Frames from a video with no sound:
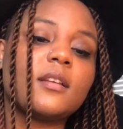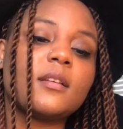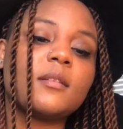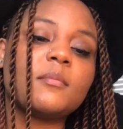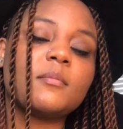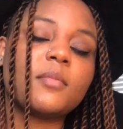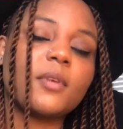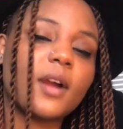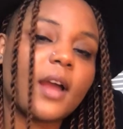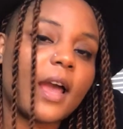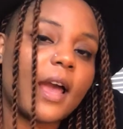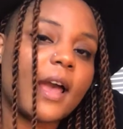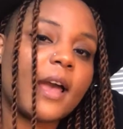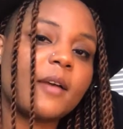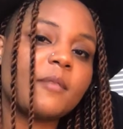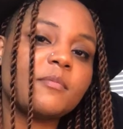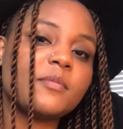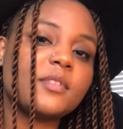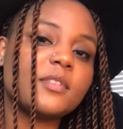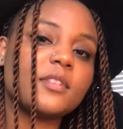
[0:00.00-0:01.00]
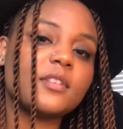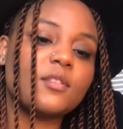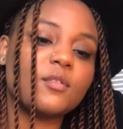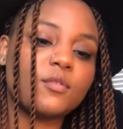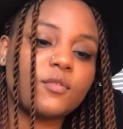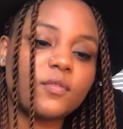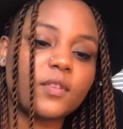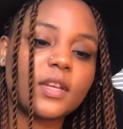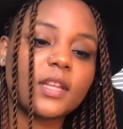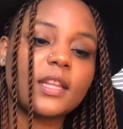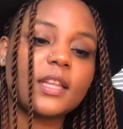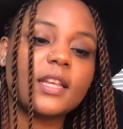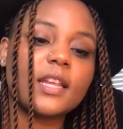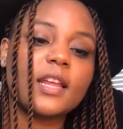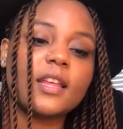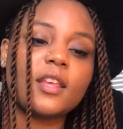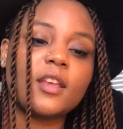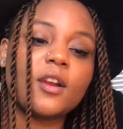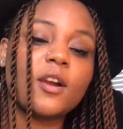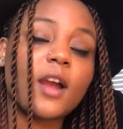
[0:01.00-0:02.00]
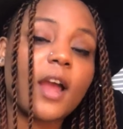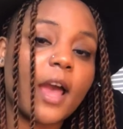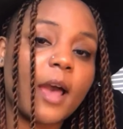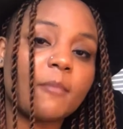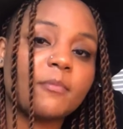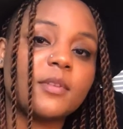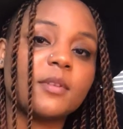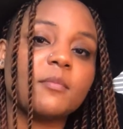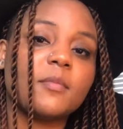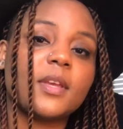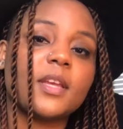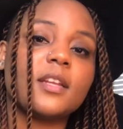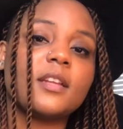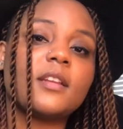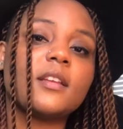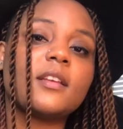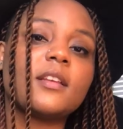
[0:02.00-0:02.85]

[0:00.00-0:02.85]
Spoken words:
Perhaps you feel it in your abdomen,